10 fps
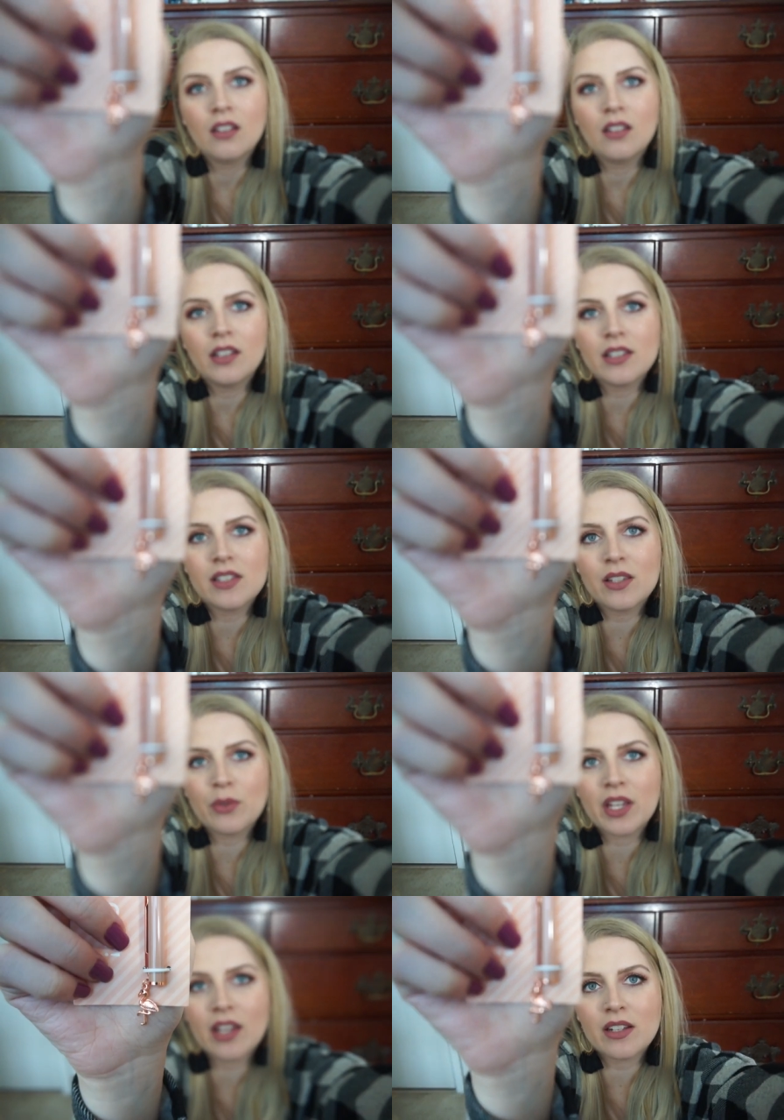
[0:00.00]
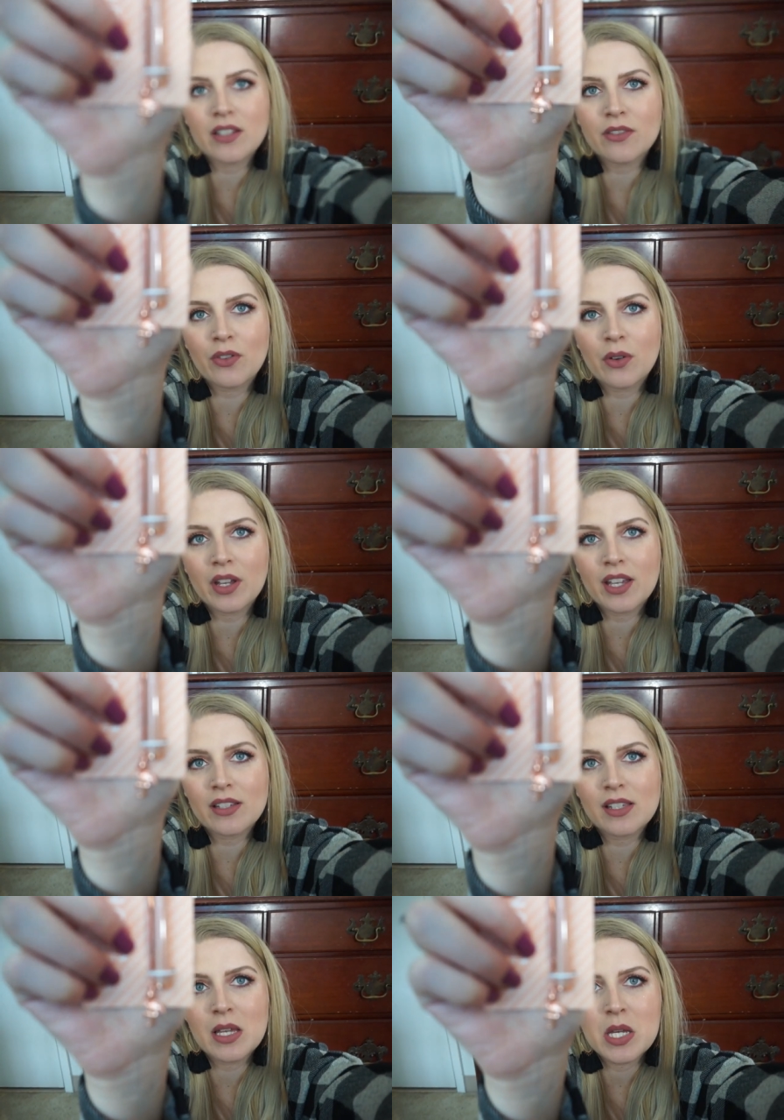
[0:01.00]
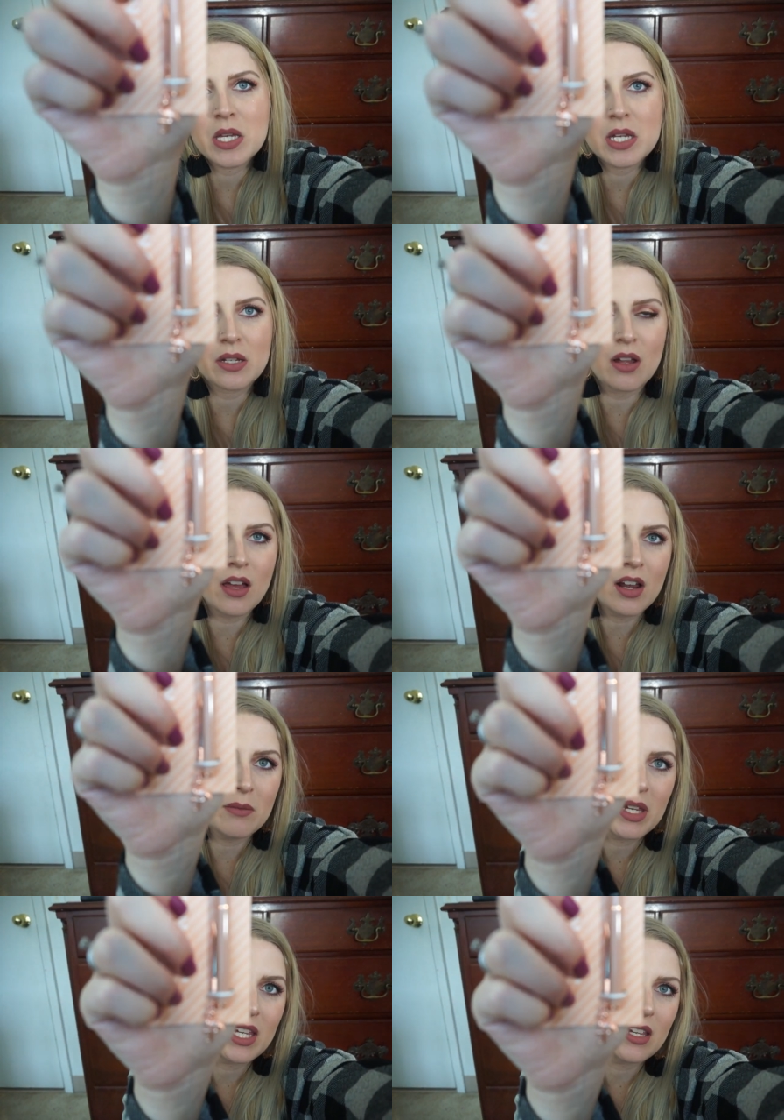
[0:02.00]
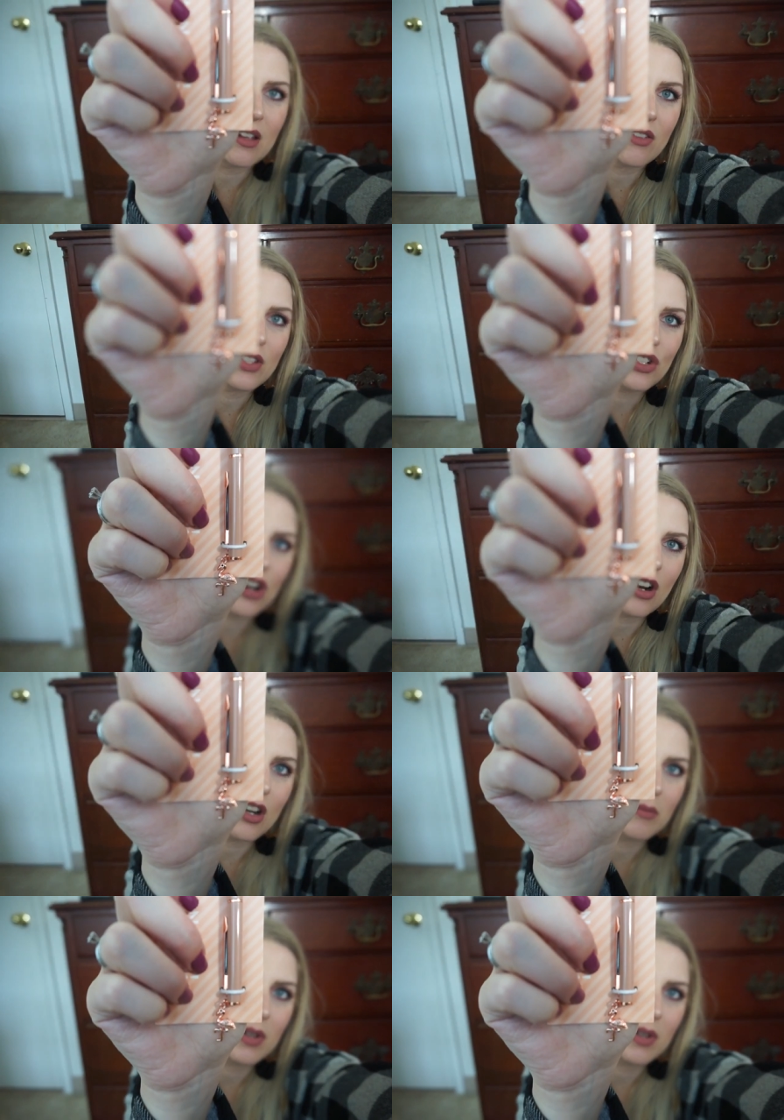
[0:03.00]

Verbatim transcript: let's see if we can get it to focus. Not on me, on the charm.